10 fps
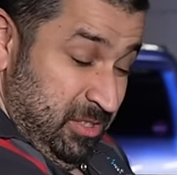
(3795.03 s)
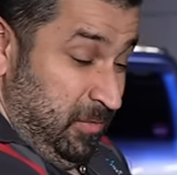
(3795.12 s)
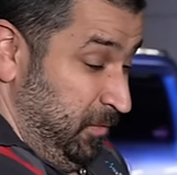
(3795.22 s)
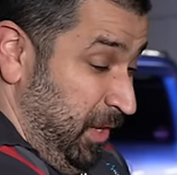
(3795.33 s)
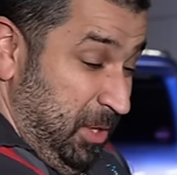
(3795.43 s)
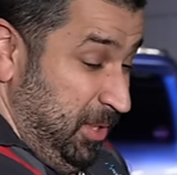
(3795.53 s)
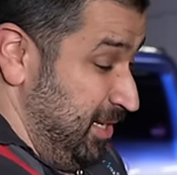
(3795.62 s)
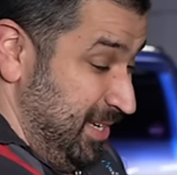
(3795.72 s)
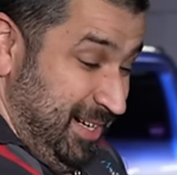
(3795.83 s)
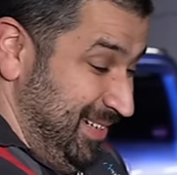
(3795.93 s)

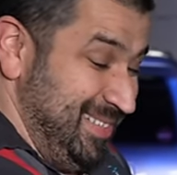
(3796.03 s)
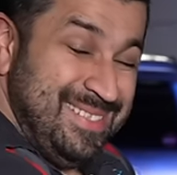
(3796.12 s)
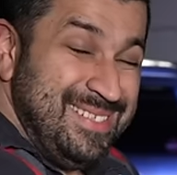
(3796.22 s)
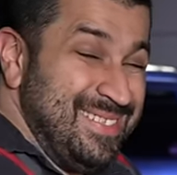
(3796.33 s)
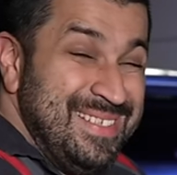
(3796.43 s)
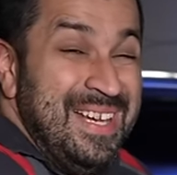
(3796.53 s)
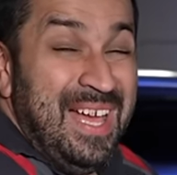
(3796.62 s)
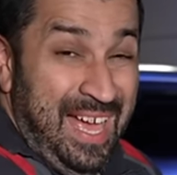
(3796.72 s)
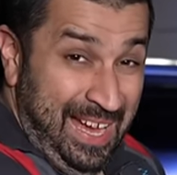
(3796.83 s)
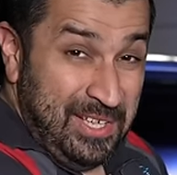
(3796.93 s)
Very nice
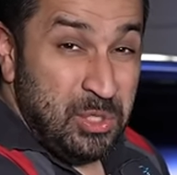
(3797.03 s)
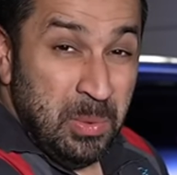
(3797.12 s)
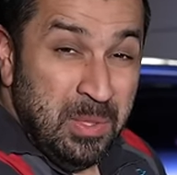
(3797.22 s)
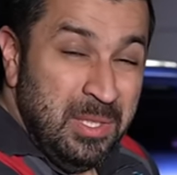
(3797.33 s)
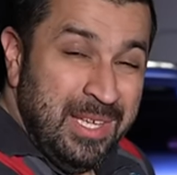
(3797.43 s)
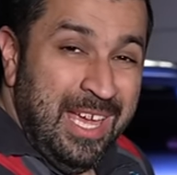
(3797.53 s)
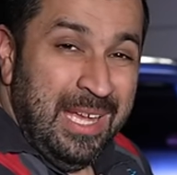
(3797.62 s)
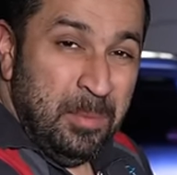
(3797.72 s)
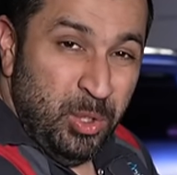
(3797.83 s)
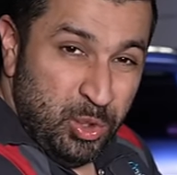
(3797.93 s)
actual
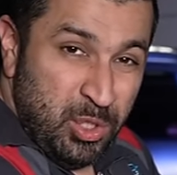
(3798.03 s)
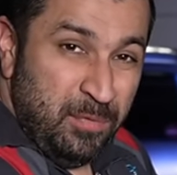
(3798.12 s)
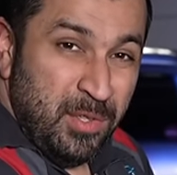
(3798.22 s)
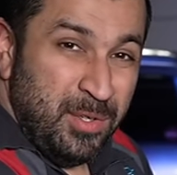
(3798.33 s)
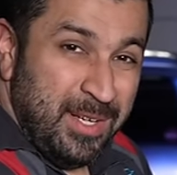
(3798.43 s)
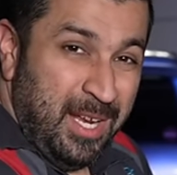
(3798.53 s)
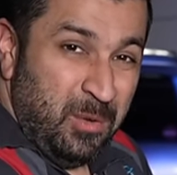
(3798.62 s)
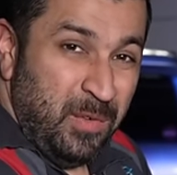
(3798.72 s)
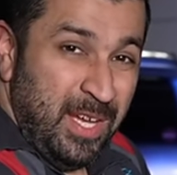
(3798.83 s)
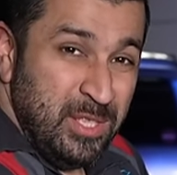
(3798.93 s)
cable shifter, not
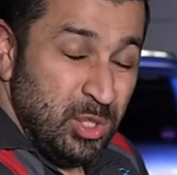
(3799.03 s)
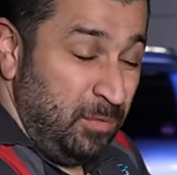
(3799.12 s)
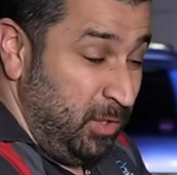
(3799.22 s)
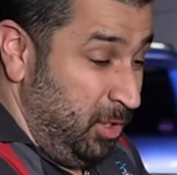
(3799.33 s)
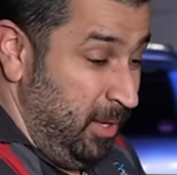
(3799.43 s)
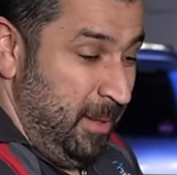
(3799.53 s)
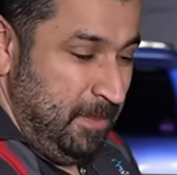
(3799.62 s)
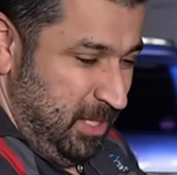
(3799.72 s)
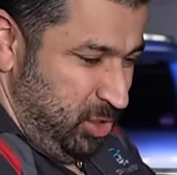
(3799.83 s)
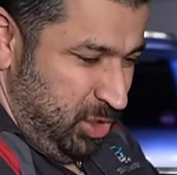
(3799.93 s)
a fake shifter.
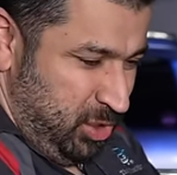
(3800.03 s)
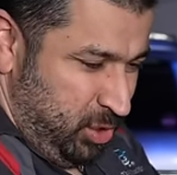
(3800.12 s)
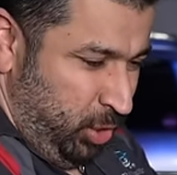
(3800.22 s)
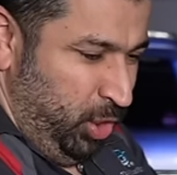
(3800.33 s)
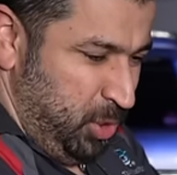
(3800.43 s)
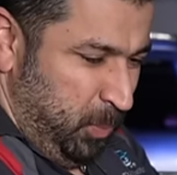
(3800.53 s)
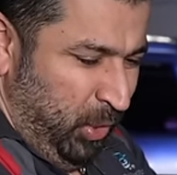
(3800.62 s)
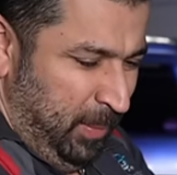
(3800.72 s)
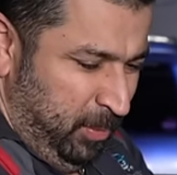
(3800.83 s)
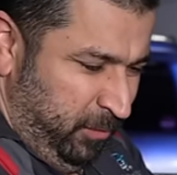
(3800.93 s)
It just looks
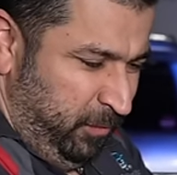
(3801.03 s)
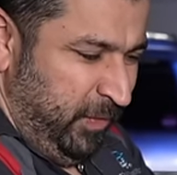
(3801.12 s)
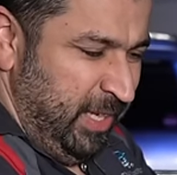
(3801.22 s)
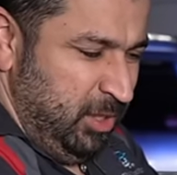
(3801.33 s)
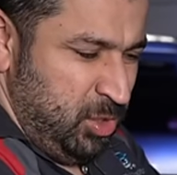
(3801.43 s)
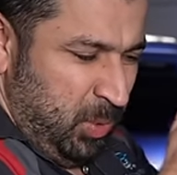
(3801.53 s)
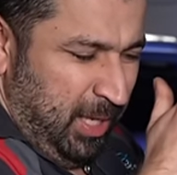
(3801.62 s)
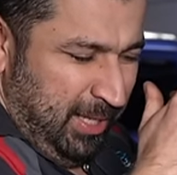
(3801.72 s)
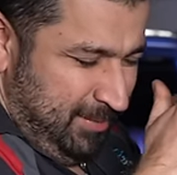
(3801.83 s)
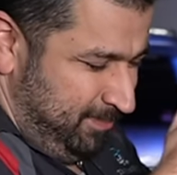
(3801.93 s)
proper, feels
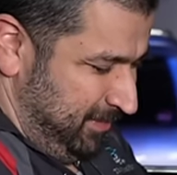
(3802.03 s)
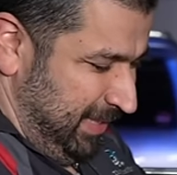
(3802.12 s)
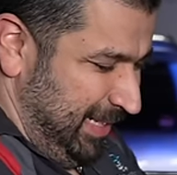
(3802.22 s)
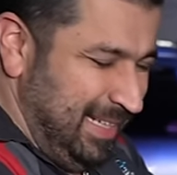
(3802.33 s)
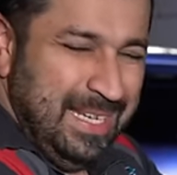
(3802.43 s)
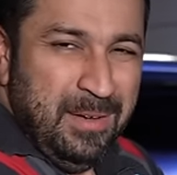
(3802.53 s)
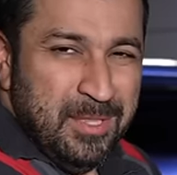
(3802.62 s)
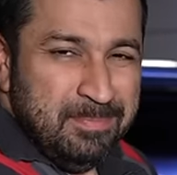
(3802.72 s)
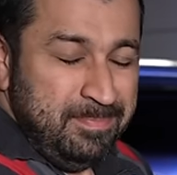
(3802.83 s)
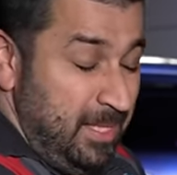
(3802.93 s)
right. I love
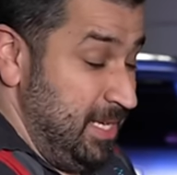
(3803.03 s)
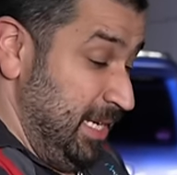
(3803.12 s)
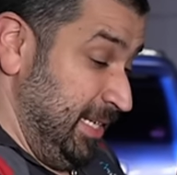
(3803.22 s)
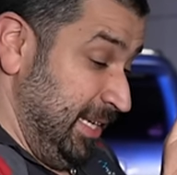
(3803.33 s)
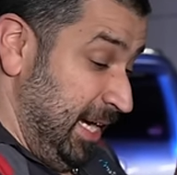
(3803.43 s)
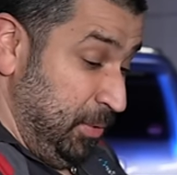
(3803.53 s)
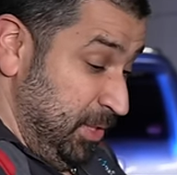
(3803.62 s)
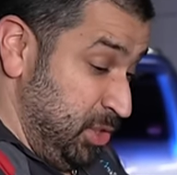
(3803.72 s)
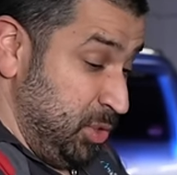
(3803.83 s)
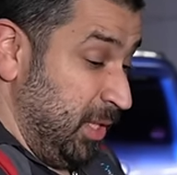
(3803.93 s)
it. And now
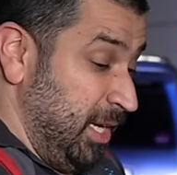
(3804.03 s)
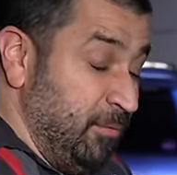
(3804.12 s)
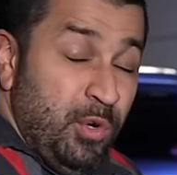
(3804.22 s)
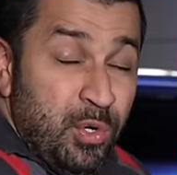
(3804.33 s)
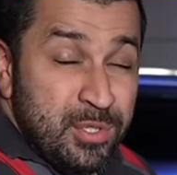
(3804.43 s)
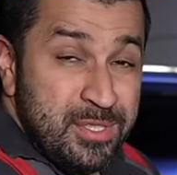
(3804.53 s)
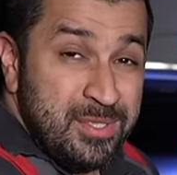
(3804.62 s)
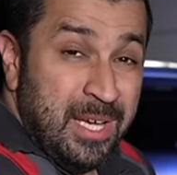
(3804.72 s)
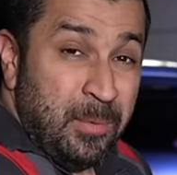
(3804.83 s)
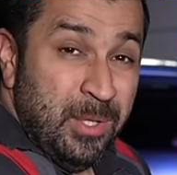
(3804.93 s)
this truck, of course,
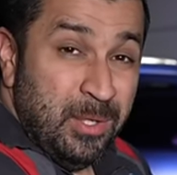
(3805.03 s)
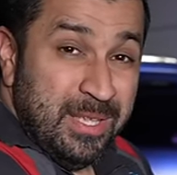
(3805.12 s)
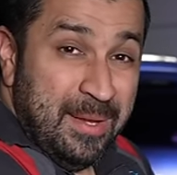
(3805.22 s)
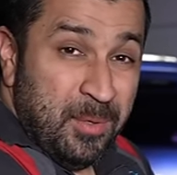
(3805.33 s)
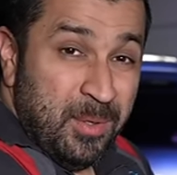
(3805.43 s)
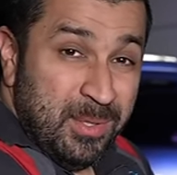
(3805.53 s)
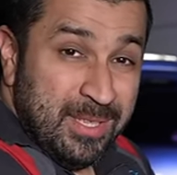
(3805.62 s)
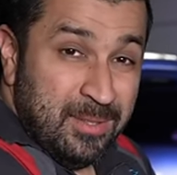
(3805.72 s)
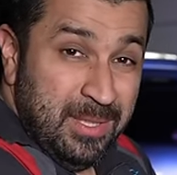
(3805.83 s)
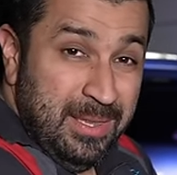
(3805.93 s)
just like we looked at when we looked
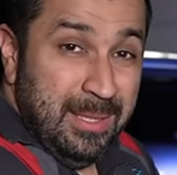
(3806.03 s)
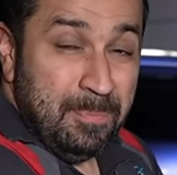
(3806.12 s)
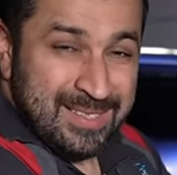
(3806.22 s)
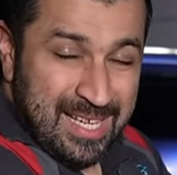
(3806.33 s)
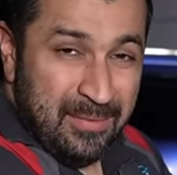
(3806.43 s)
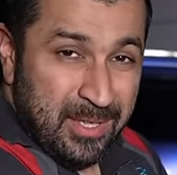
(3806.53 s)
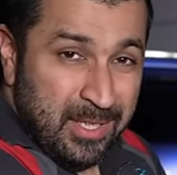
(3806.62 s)
underneath it, does have an